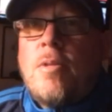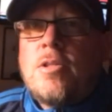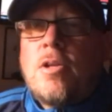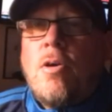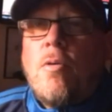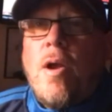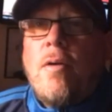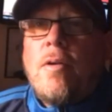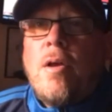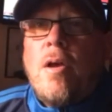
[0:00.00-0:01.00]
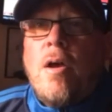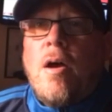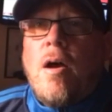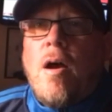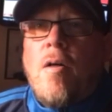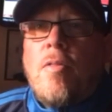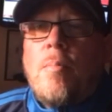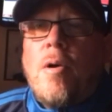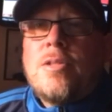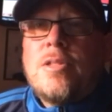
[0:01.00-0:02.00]
This go around, uh, the
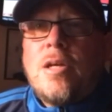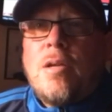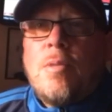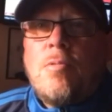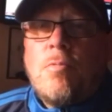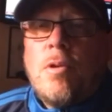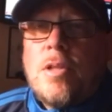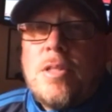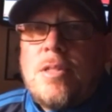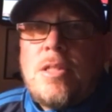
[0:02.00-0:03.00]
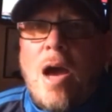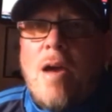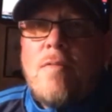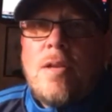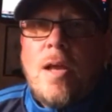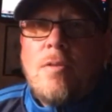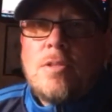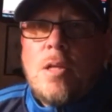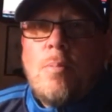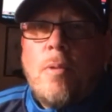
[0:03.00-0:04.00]
ball's not going to be really diving
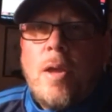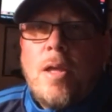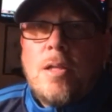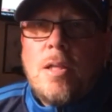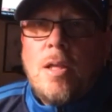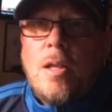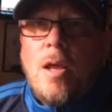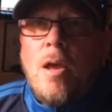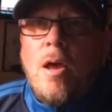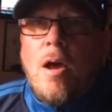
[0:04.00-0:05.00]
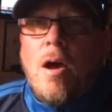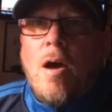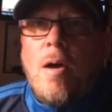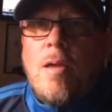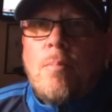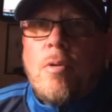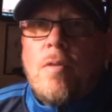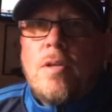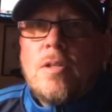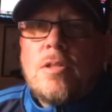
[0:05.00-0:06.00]
down deep like it did uh, in
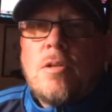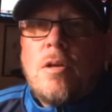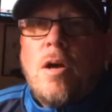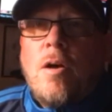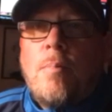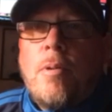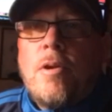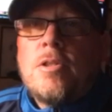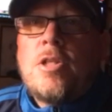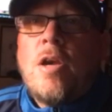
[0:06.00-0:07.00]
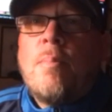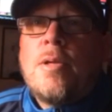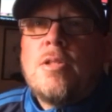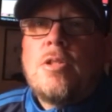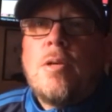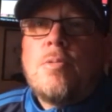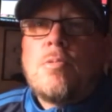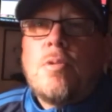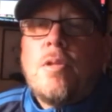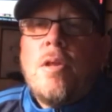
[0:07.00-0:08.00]
previous uh, Players
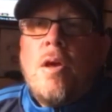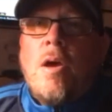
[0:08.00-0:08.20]
Championships with